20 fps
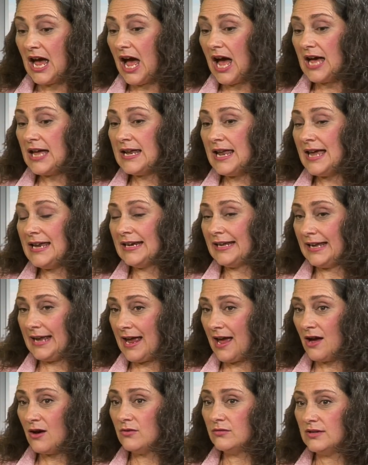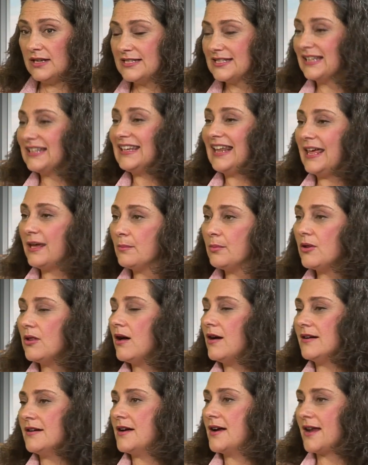an account. It's a label
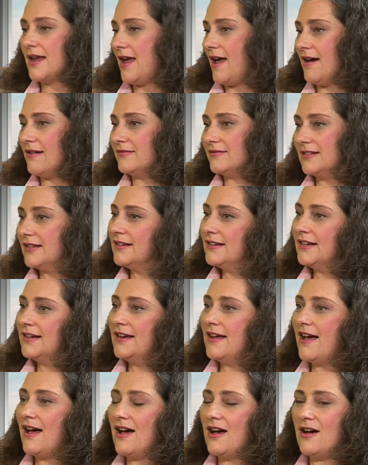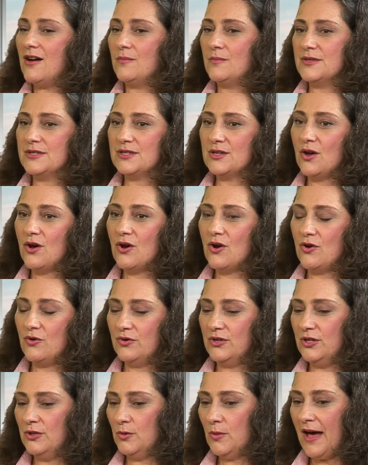on an account. So
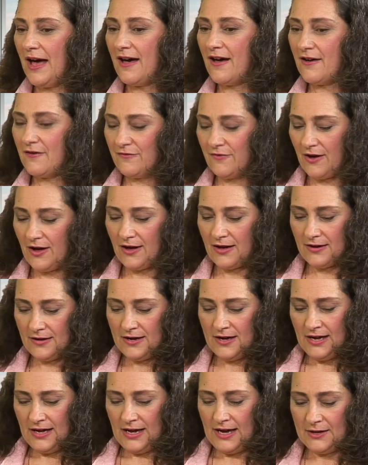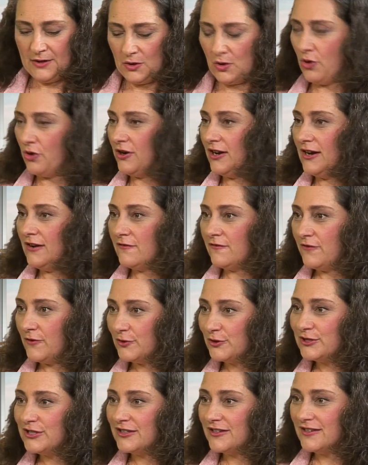you have an accordion
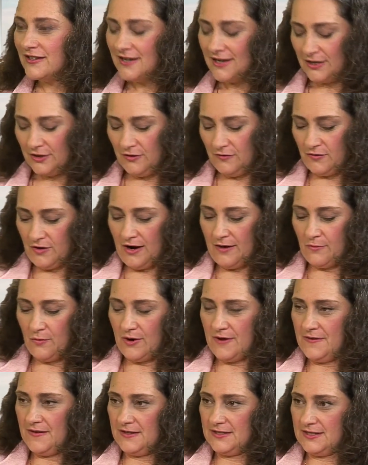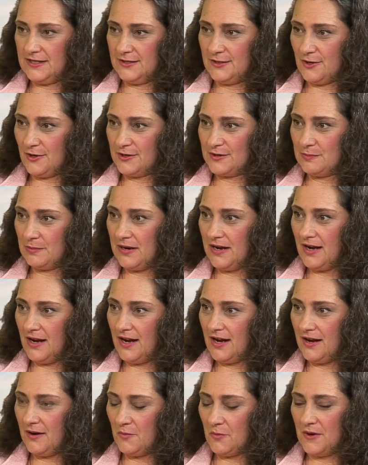folder. You've got one that says
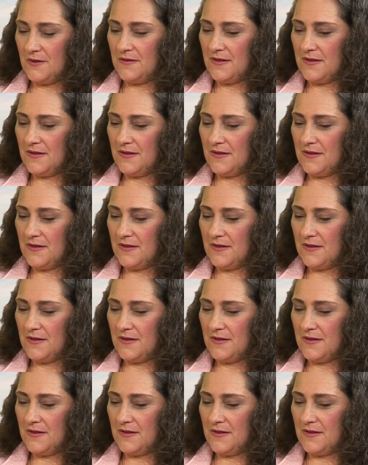RSP, one